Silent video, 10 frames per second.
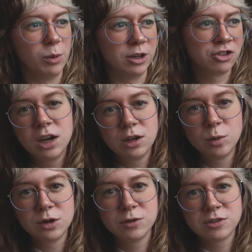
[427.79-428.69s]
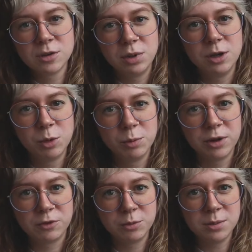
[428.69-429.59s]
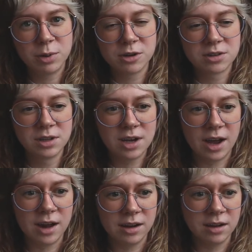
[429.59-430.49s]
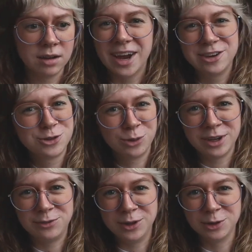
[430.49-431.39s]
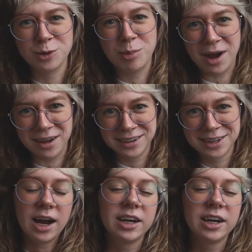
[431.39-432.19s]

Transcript: which it could work for some people, but for me personally, I just don't like feeling robotic.